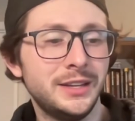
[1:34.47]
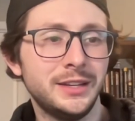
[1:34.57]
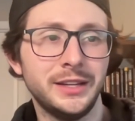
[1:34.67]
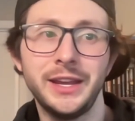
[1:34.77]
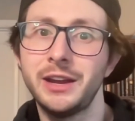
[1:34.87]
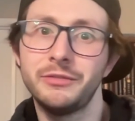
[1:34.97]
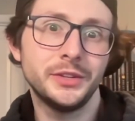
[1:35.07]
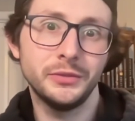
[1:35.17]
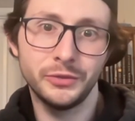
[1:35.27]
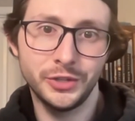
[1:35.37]
He can't
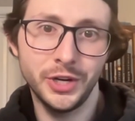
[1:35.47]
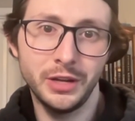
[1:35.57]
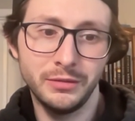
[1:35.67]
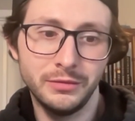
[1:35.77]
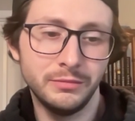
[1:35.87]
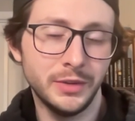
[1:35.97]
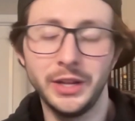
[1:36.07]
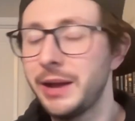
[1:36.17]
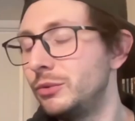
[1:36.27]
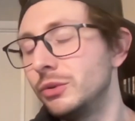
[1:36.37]
wrestle for shit. And
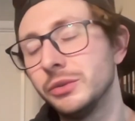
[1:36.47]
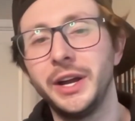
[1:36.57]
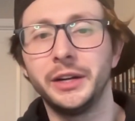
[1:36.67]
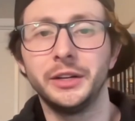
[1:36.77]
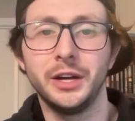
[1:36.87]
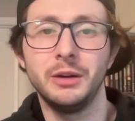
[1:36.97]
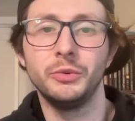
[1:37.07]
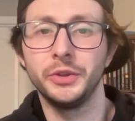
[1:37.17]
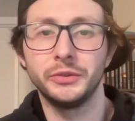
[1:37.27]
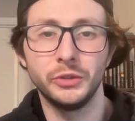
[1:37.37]
Abdul's not going to come
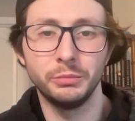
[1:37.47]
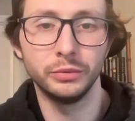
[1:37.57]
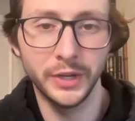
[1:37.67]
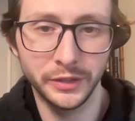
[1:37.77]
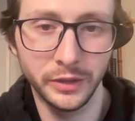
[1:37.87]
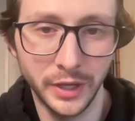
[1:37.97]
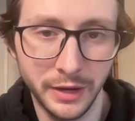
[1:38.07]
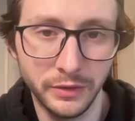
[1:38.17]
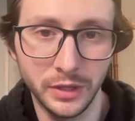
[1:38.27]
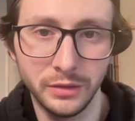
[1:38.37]
with a super wrestling
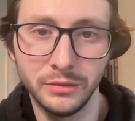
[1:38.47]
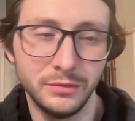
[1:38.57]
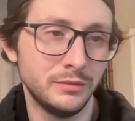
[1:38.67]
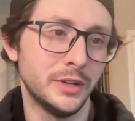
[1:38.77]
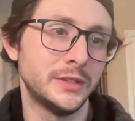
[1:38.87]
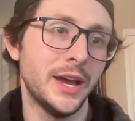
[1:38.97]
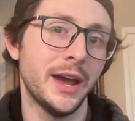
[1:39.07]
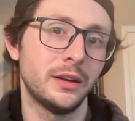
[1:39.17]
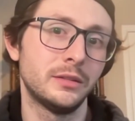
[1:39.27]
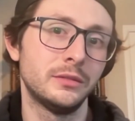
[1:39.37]
heavy
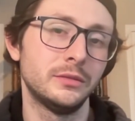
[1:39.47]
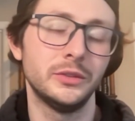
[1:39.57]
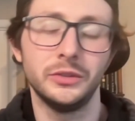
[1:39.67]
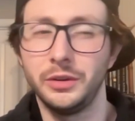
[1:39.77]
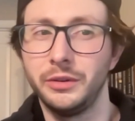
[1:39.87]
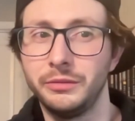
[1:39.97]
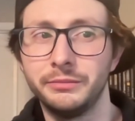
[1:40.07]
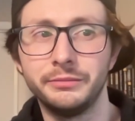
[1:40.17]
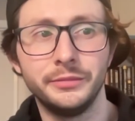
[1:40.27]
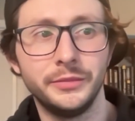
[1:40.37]
attack. So,
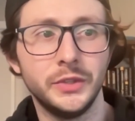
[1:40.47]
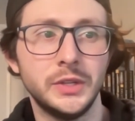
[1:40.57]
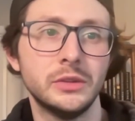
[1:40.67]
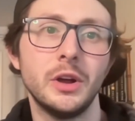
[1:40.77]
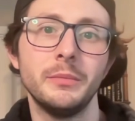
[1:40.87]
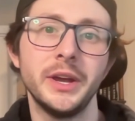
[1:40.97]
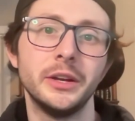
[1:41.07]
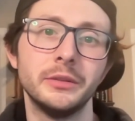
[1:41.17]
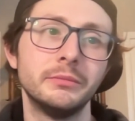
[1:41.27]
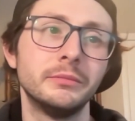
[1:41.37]
Cesar
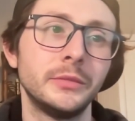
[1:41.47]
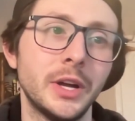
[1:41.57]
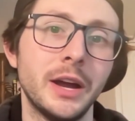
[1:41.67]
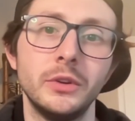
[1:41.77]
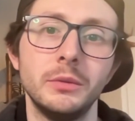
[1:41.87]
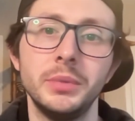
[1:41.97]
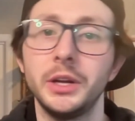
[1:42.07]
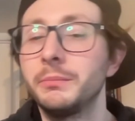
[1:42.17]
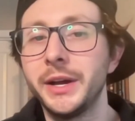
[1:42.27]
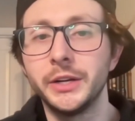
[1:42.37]
Almeida, confident
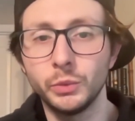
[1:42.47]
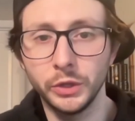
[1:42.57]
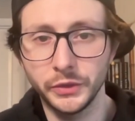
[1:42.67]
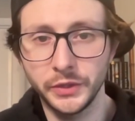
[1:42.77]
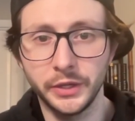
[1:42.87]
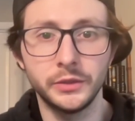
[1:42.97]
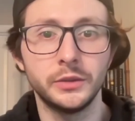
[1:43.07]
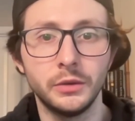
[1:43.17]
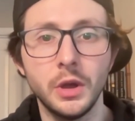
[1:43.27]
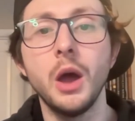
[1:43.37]
pick. Minus
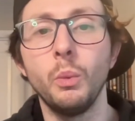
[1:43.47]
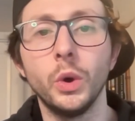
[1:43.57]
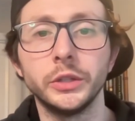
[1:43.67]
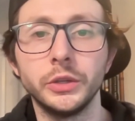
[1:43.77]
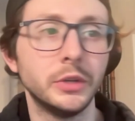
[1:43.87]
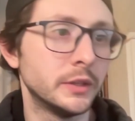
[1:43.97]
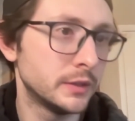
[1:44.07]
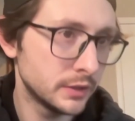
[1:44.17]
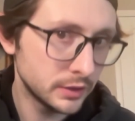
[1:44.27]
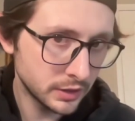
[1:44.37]
106, 1
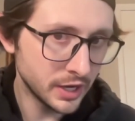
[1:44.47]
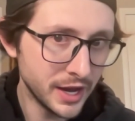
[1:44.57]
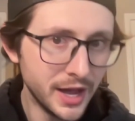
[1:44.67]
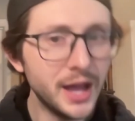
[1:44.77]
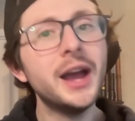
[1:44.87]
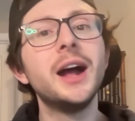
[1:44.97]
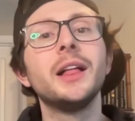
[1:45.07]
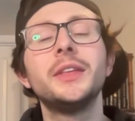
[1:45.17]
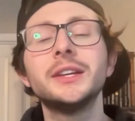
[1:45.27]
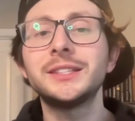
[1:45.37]
unit.
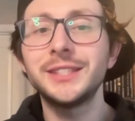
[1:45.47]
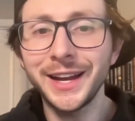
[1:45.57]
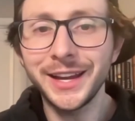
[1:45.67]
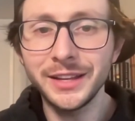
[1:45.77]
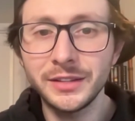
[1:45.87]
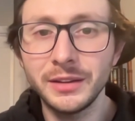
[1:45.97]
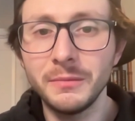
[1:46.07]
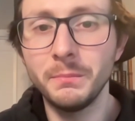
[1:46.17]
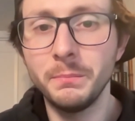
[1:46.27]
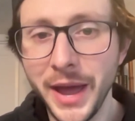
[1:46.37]
The second
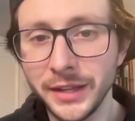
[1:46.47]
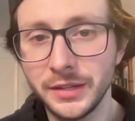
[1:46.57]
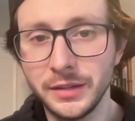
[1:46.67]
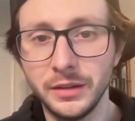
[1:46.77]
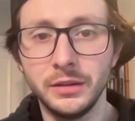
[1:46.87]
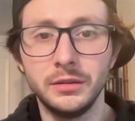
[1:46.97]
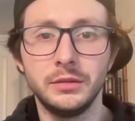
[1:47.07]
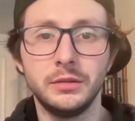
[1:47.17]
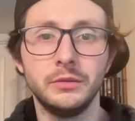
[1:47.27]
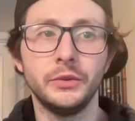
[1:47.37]
bet
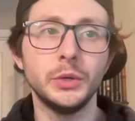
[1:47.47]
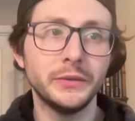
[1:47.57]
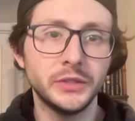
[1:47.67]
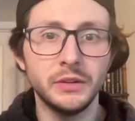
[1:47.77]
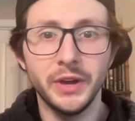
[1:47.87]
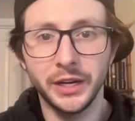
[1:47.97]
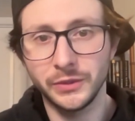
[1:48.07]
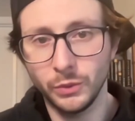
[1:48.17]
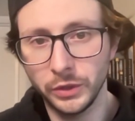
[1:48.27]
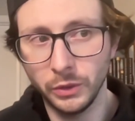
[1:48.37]
for UFC
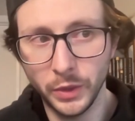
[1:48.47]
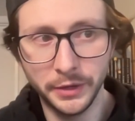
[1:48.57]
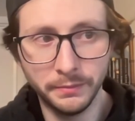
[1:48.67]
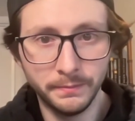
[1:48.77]
Vegas 101.